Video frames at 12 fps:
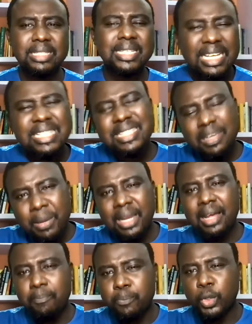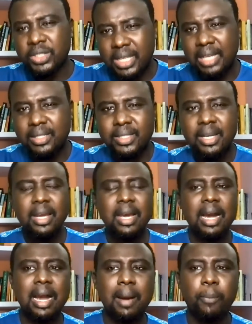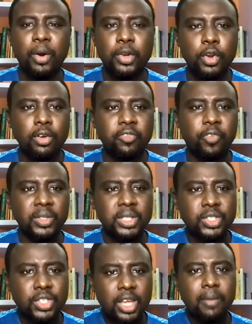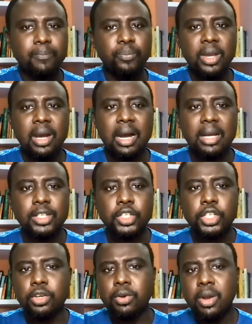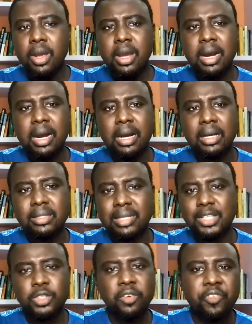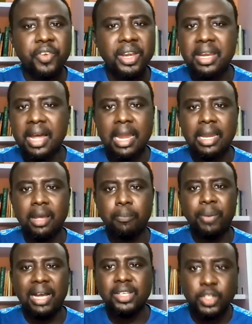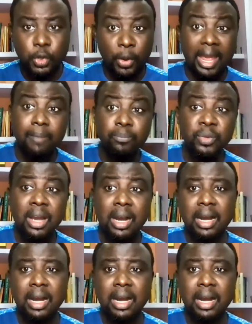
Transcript: similar protest, but not for the same issue. Sassofid and Les Bas Citoyens,